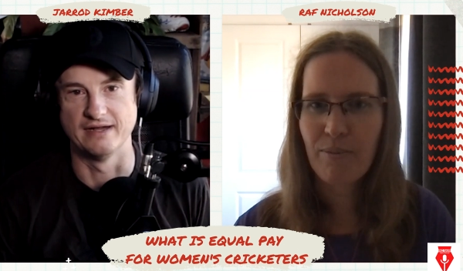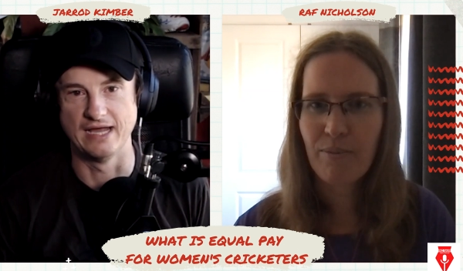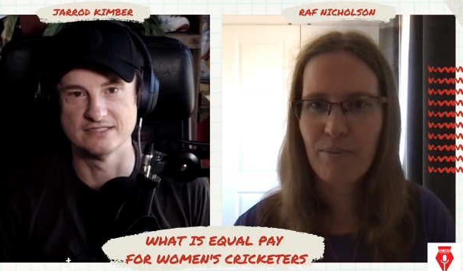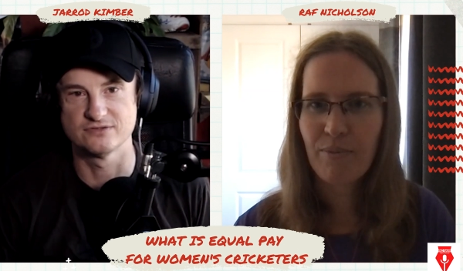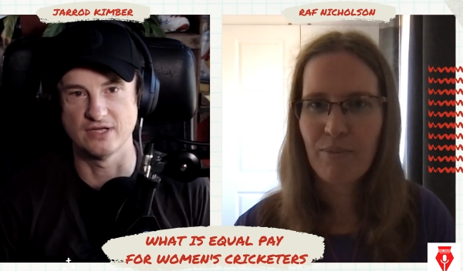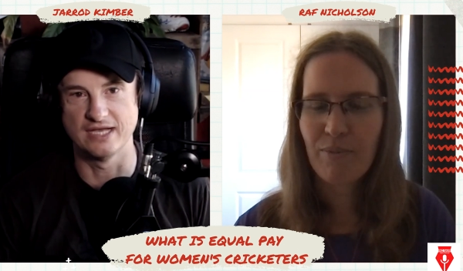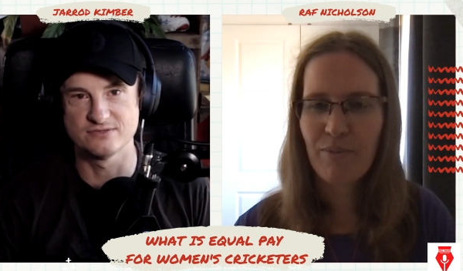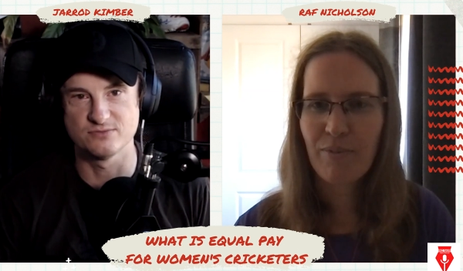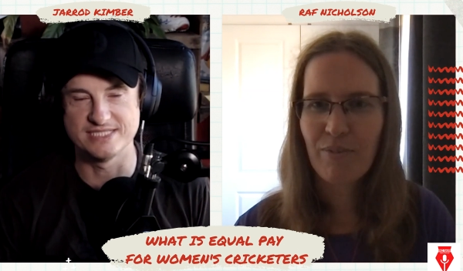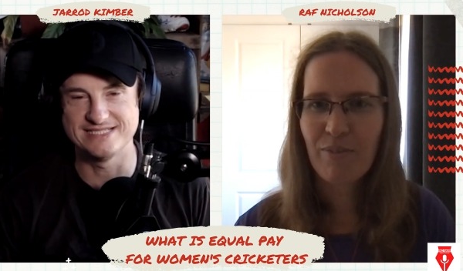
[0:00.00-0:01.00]
Speaker 1: as, as
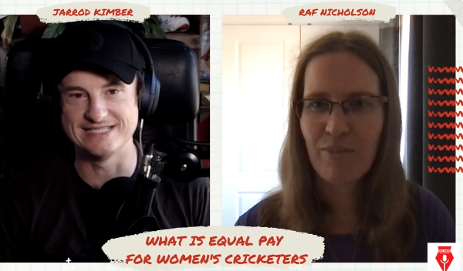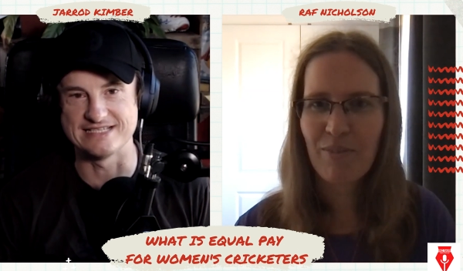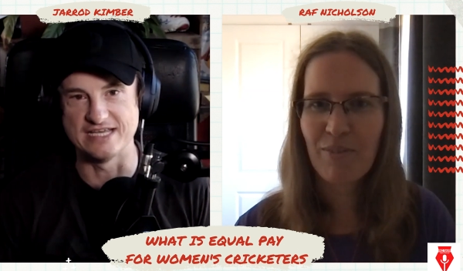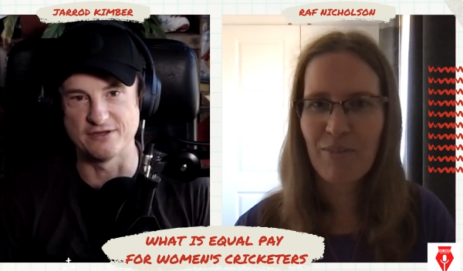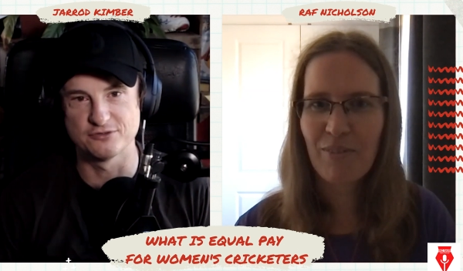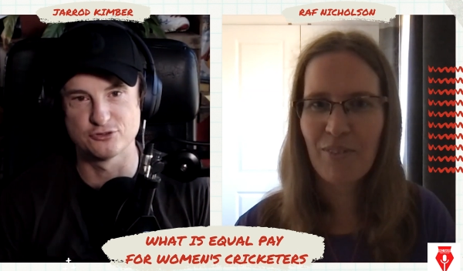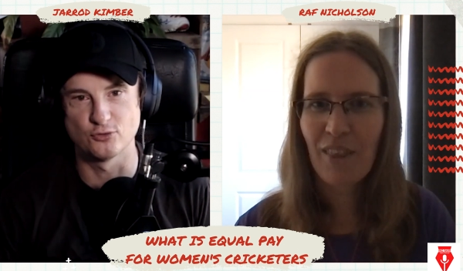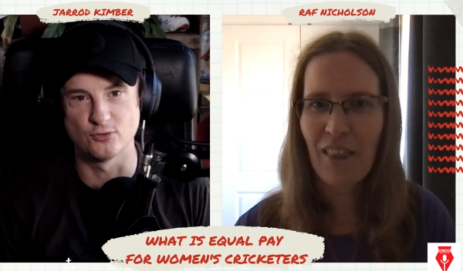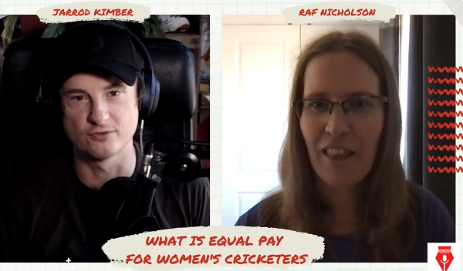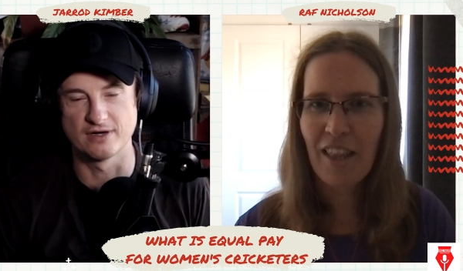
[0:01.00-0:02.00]
we sit here and
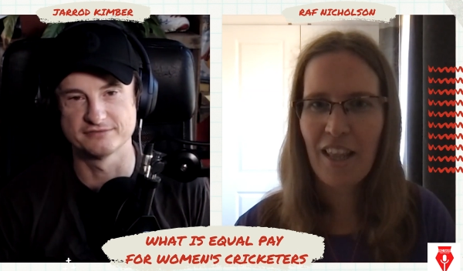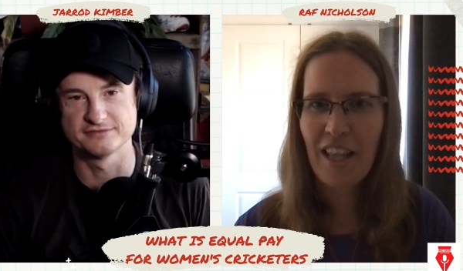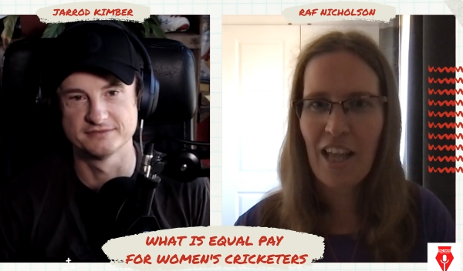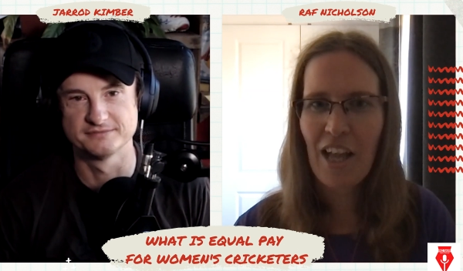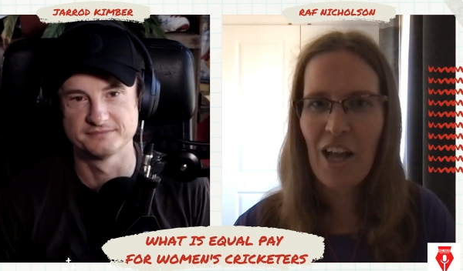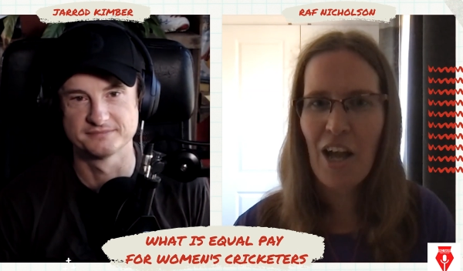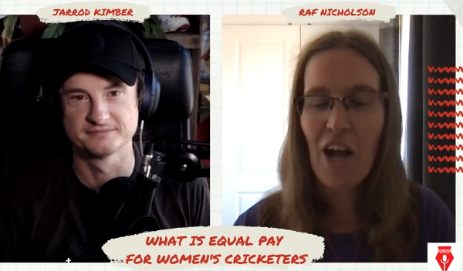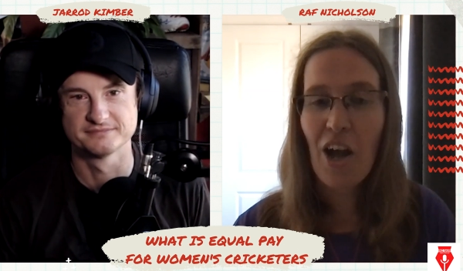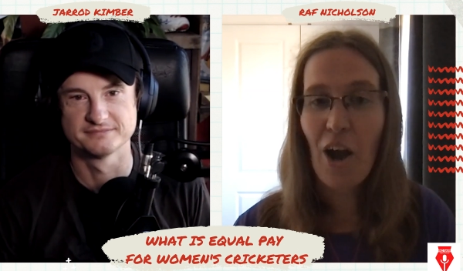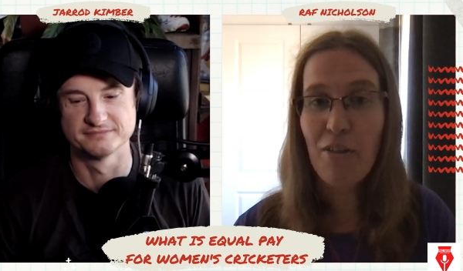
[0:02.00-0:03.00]
talk, Raf.
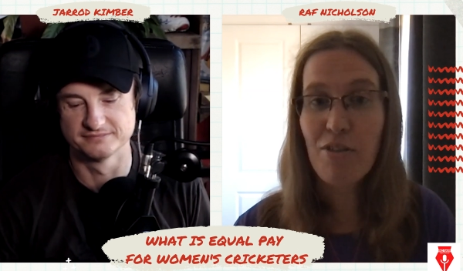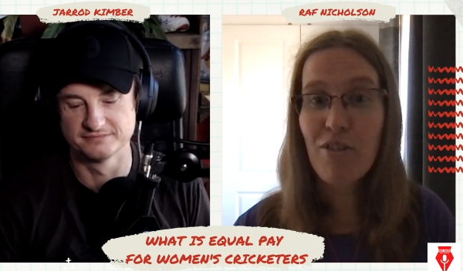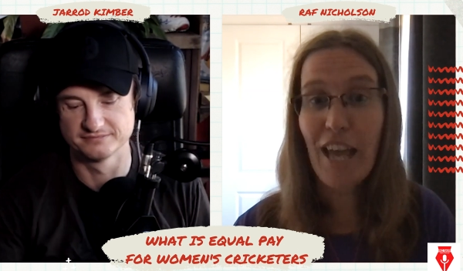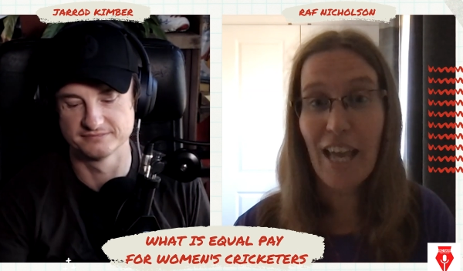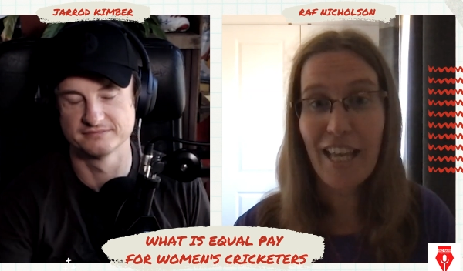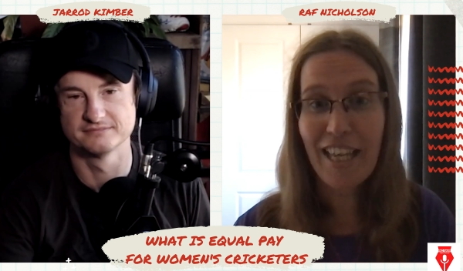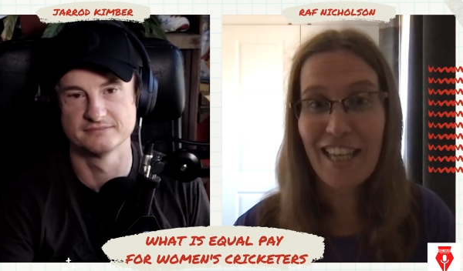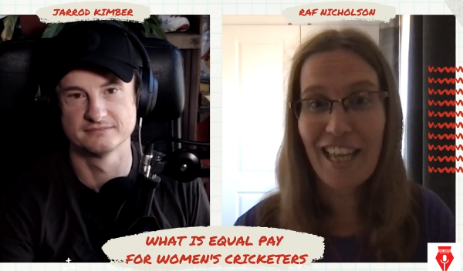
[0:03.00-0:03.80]
Speaker 2: I think